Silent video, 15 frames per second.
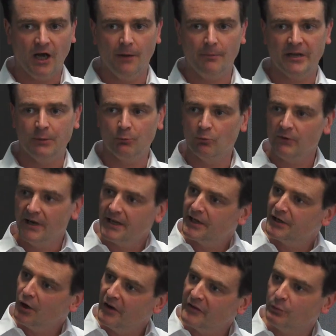it will
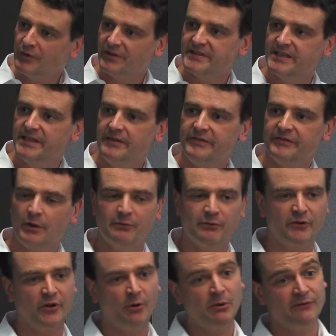recognize what it is. So for
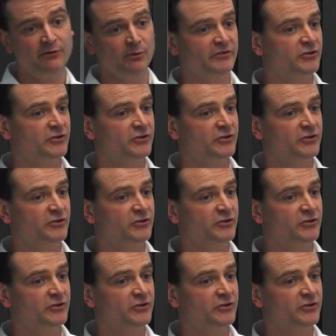example, if it was